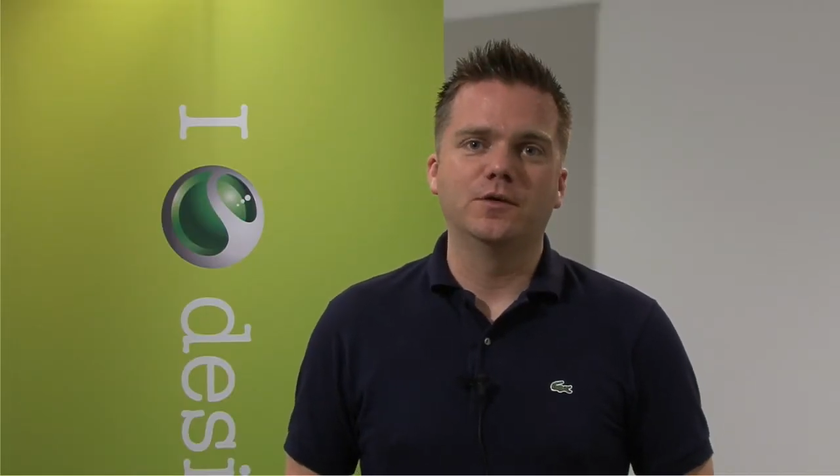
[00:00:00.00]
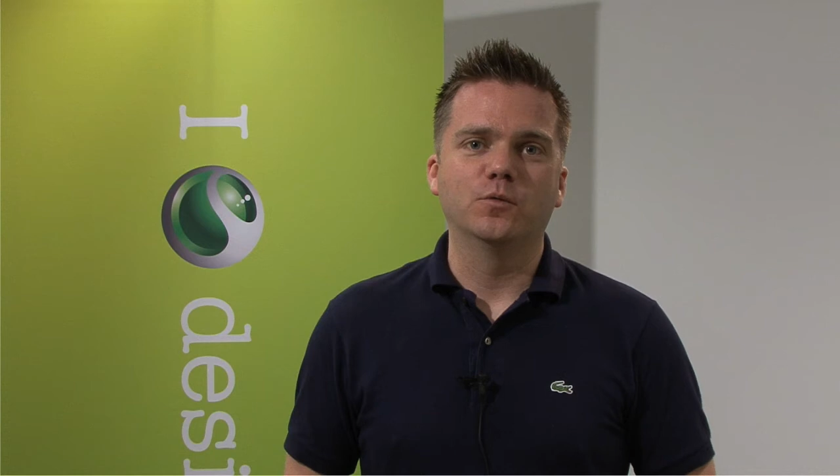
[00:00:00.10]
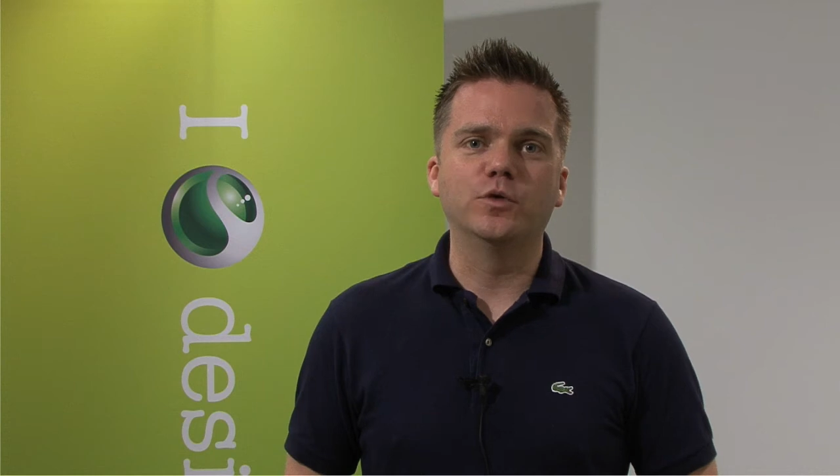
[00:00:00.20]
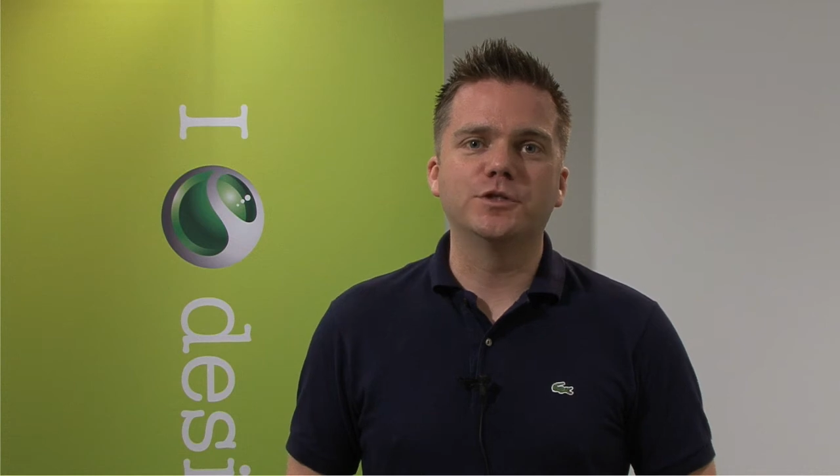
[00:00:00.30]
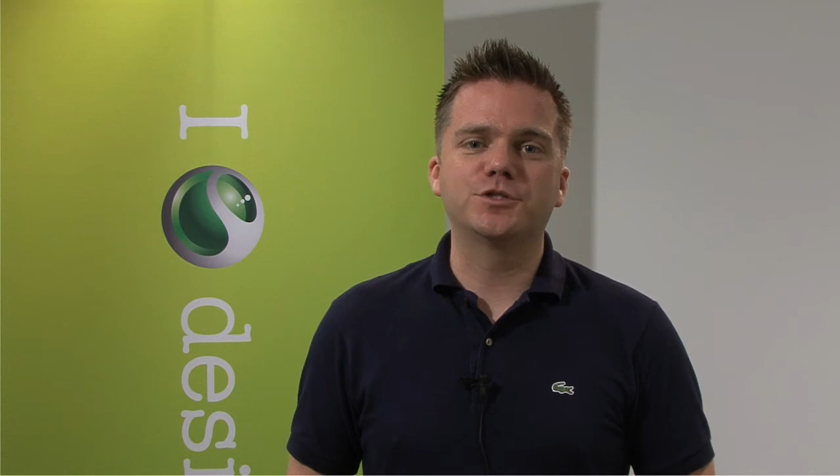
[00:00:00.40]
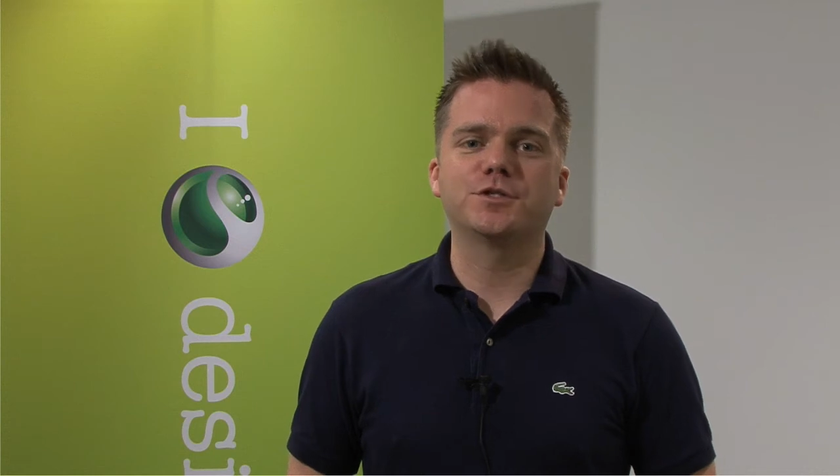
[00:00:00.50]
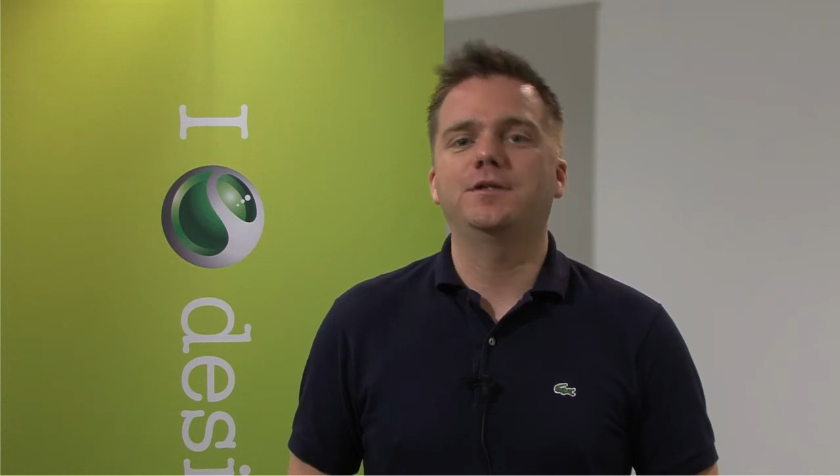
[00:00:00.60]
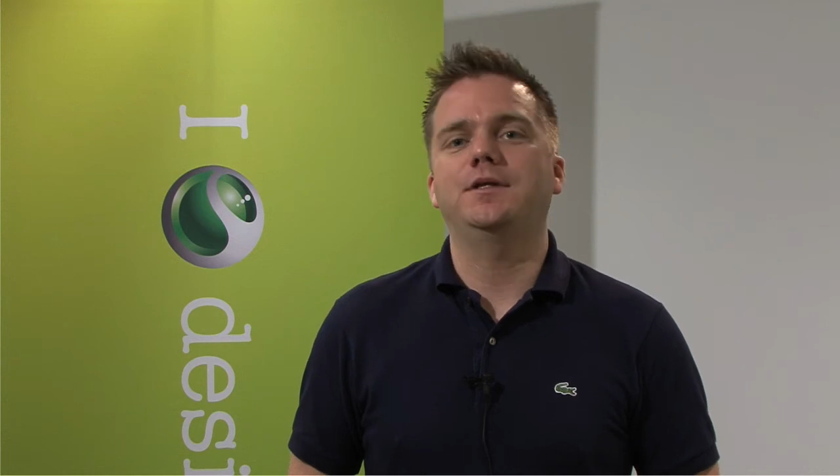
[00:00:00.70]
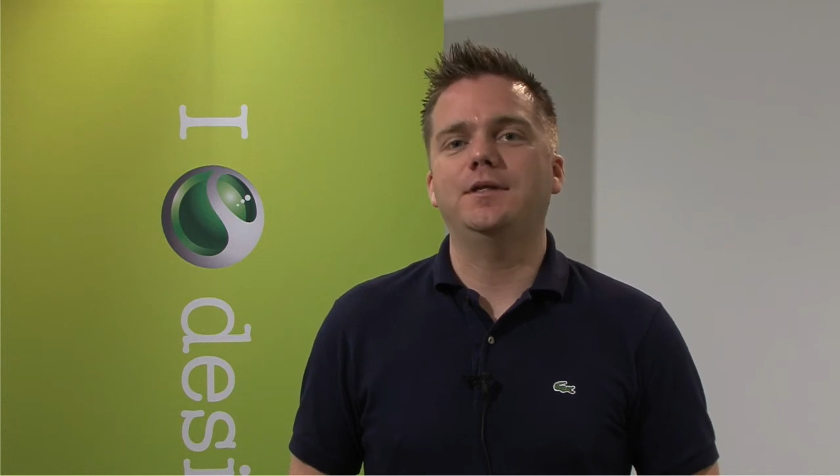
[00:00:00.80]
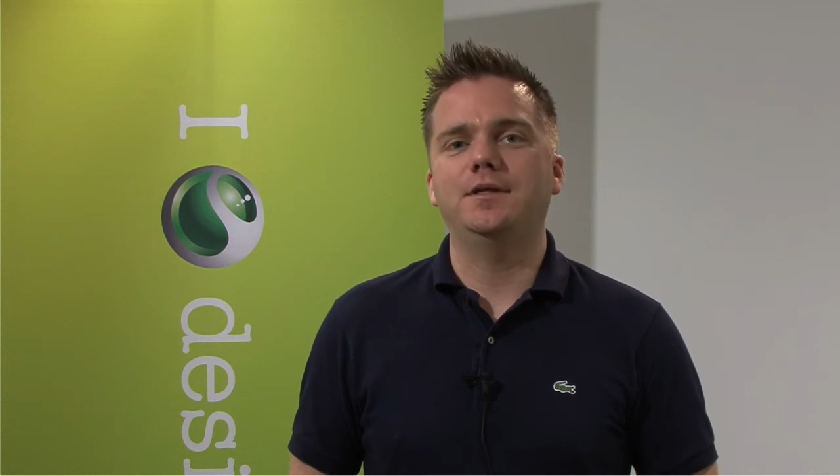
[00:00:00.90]
which
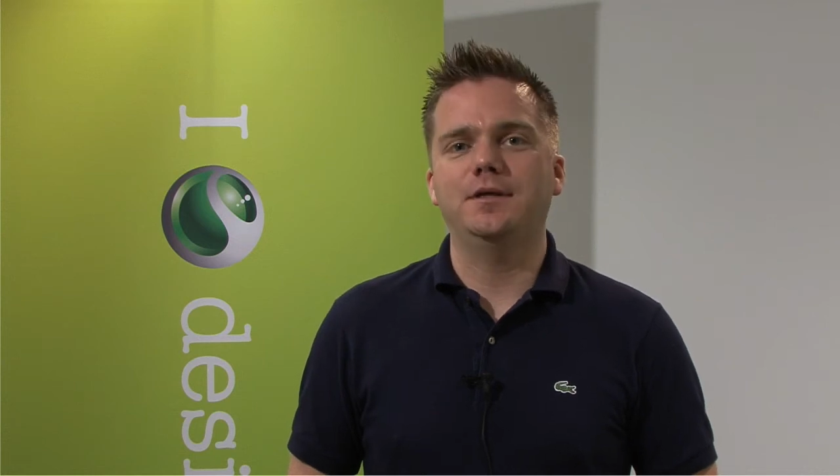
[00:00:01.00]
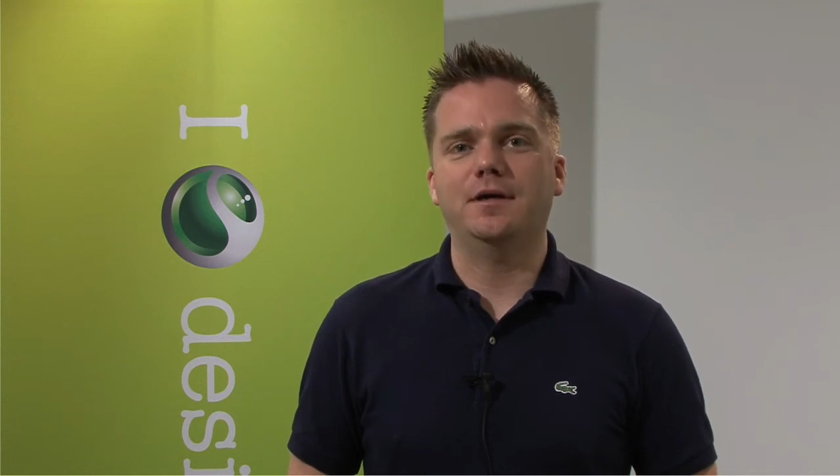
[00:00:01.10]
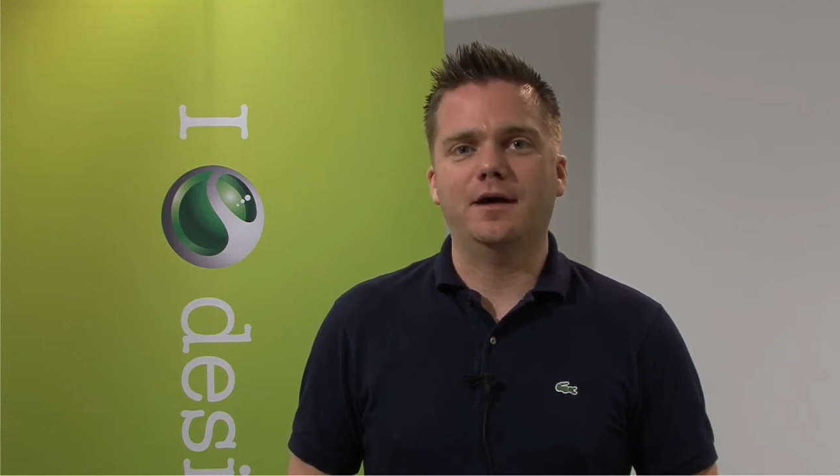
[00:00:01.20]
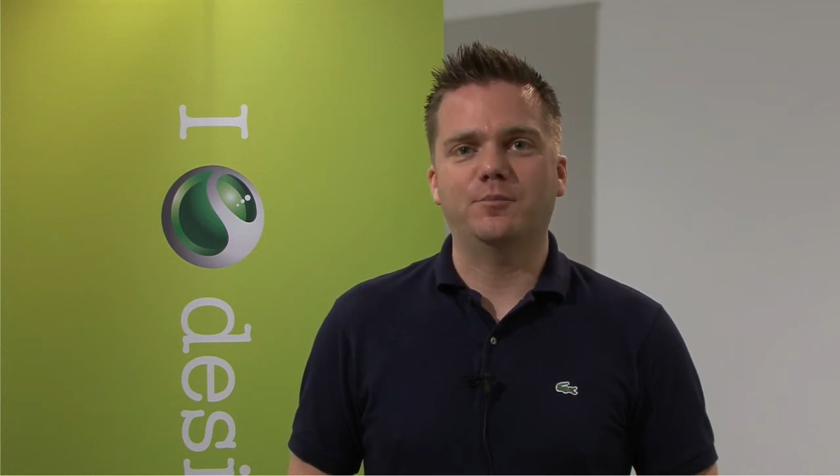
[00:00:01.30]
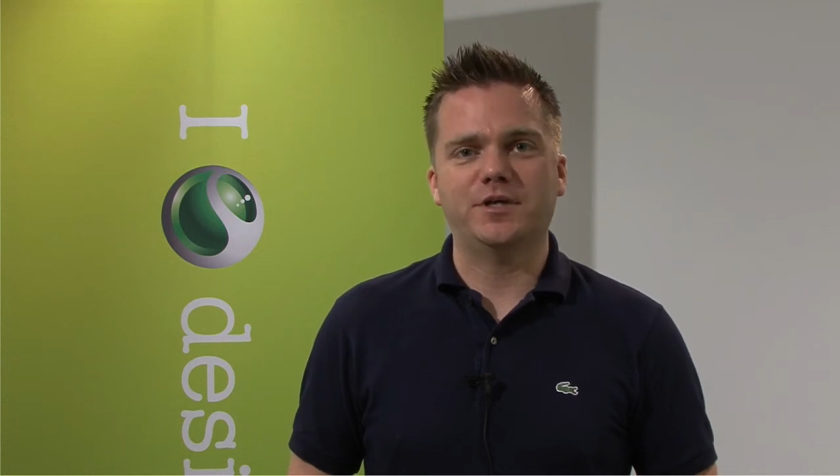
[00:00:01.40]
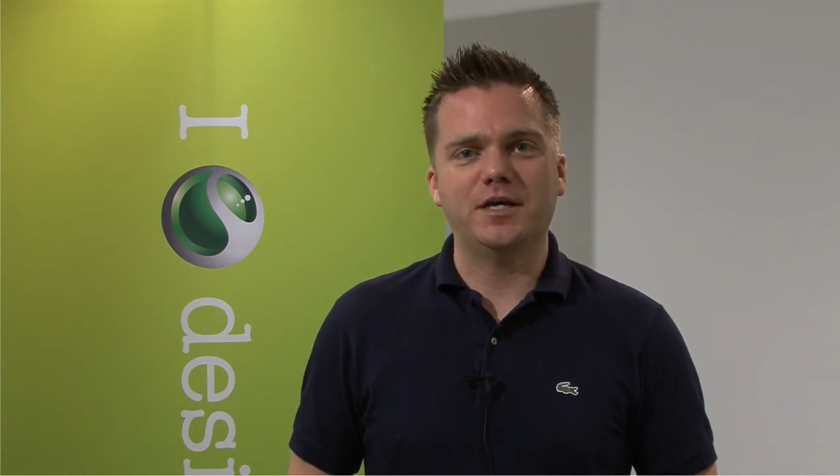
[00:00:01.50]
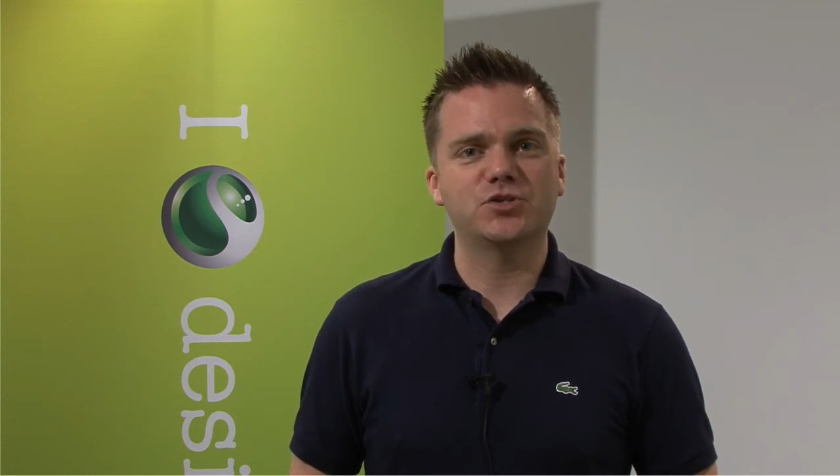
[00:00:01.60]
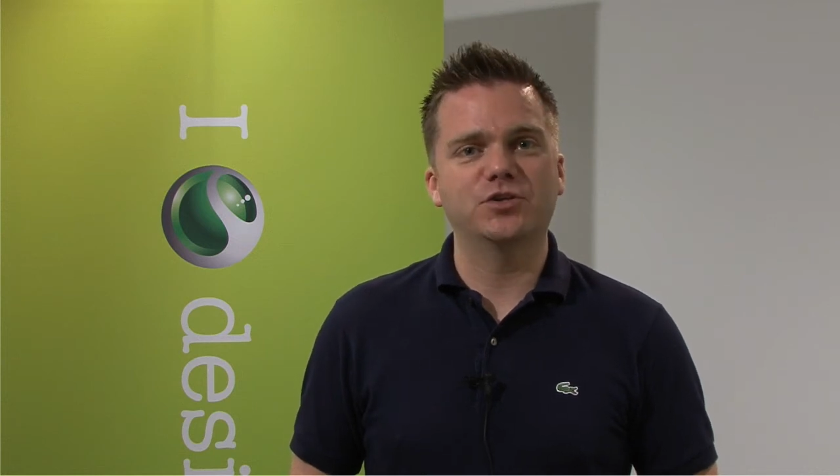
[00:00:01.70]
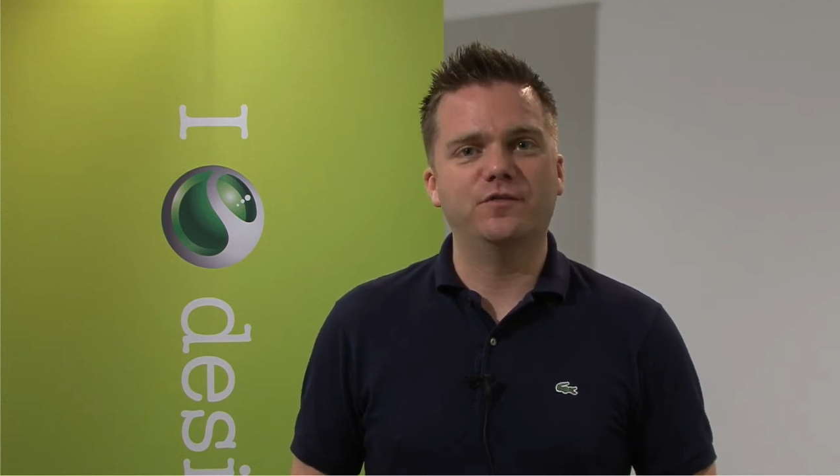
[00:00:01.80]
the application